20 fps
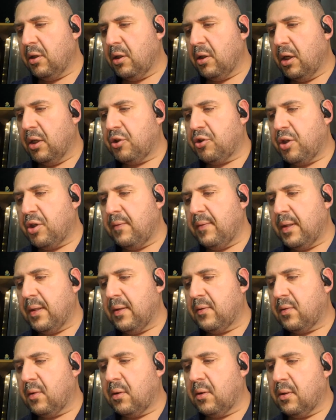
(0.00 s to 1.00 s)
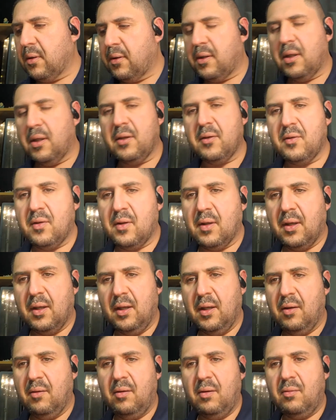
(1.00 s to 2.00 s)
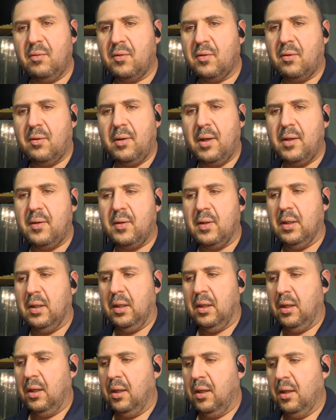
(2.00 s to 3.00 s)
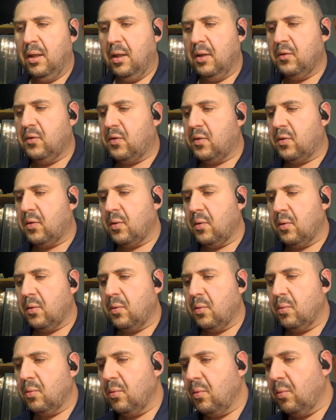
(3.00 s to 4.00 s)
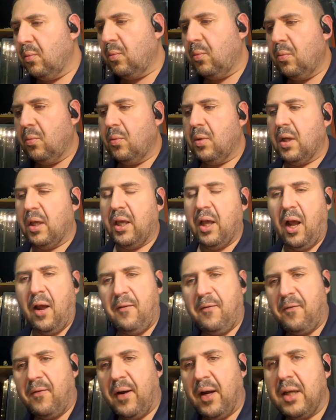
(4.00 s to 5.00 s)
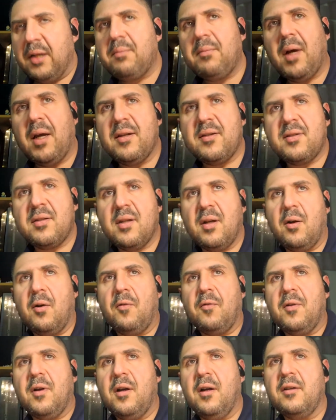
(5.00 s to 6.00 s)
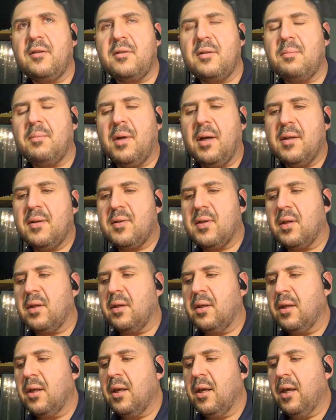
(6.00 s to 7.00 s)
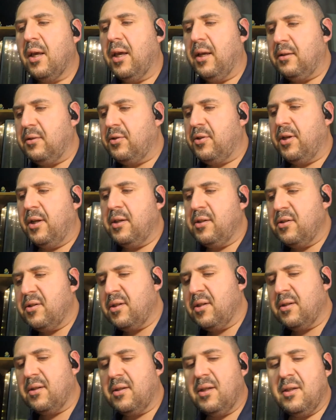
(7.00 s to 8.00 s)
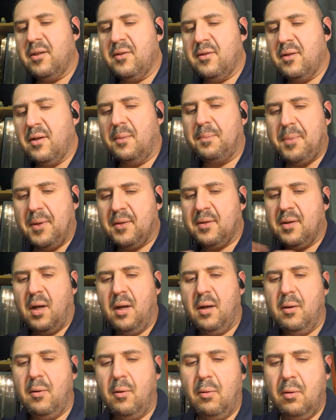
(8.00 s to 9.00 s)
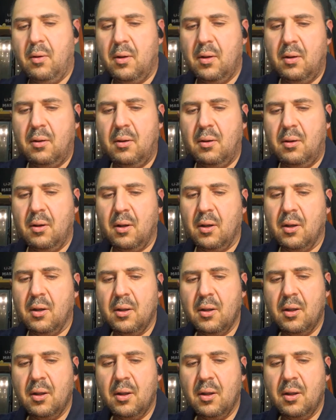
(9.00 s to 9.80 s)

achieving certain things that it was crazy. And so I find myself customizing and changing things up as I go along